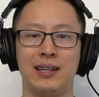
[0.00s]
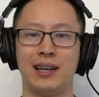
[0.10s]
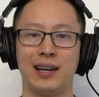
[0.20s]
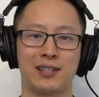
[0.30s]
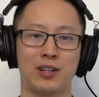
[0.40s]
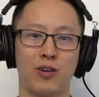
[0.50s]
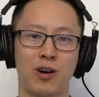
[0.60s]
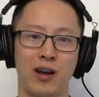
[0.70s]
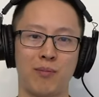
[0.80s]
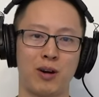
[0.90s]
Yeah, so
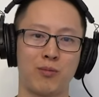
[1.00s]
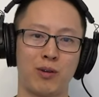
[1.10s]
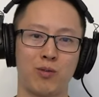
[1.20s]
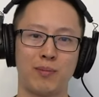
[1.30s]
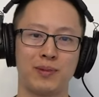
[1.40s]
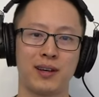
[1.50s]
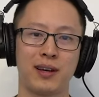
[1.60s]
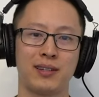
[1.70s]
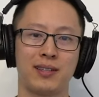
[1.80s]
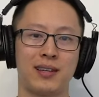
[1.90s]
I'm on my
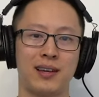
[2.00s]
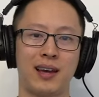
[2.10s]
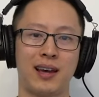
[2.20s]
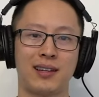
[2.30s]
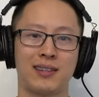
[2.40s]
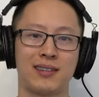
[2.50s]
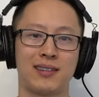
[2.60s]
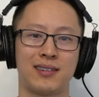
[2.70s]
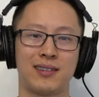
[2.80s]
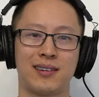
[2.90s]
website at
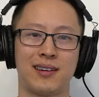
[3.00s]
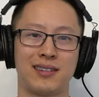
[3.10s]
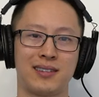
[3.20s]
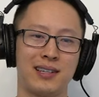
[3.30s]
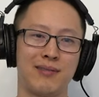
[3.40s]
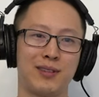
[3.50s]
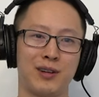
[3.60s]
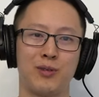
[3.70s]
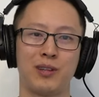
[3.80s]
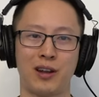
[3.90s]
uh, steven
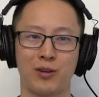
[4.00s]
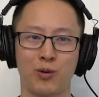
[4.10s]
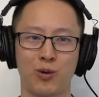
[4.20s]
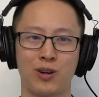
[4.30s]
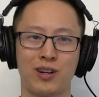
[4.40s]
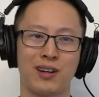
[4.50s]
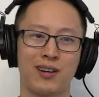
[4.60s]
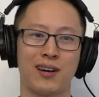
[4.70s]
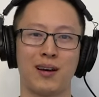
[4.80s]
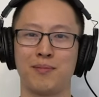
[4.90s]
low dot org.
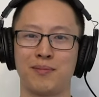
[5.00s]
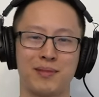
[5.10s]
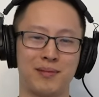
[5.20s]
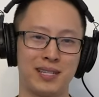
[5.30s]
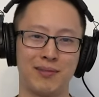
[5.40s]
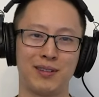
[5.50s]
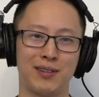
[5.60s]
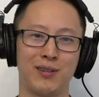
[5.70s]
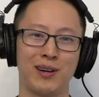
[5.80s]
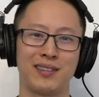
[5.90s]
Um, Steven
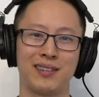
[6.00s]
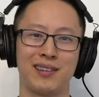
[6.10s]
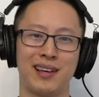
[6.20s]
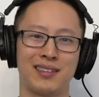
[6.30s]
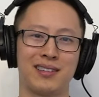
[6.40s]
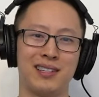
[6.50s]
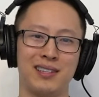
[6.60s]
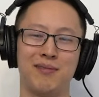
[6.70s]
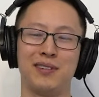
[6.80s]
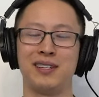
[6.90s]
Low as in S
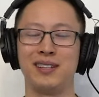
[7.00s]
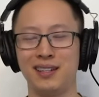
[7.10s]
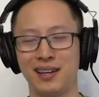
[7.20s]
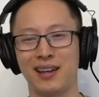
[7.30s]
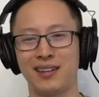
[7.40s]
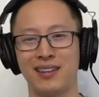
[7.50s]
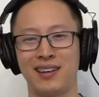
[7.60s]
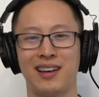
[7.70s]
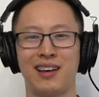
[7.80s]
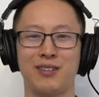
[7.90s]
T V E N
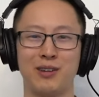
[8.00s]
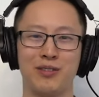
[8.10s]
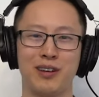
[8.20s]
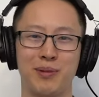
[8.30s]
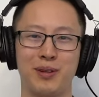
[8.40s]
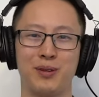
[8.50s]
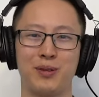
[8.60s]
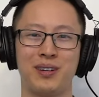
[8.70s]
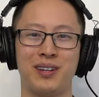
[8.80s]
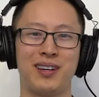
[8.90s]
L O
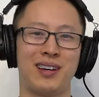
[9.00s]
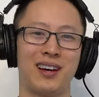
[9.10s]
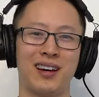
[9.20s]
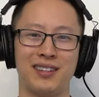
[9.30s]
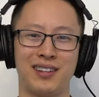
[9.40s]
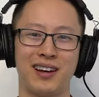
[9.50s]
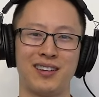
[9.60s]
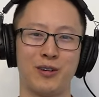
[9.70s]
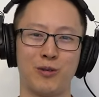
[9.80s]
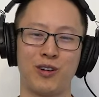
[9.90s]
W uh,
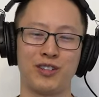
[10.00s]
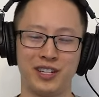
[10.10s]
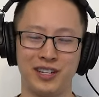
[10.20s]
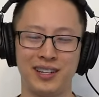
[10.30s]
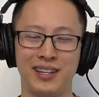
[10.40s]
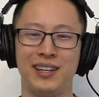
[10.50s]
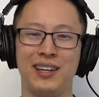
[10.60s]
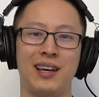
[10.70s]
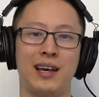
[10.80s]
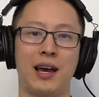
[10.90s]
dot O R G.
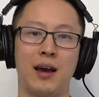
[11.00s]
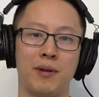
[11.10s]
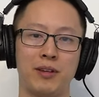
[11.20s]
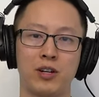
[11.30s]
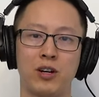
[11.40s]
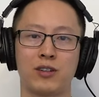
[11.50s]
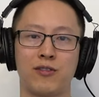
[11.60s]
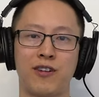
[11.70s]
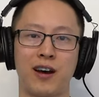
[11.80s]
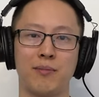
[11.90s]
Um, you can also
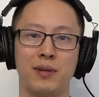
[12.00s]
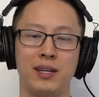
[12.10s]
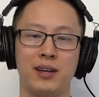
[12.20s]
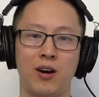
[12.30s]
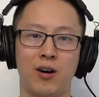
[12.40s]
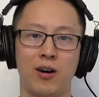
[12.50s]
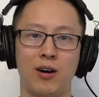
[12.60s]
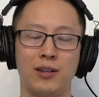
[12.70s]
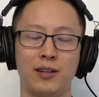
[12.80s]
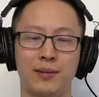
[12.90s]
find me
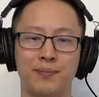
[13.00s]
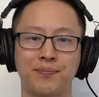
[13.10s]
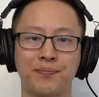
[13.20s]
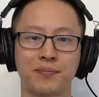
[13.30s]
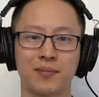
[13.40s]
on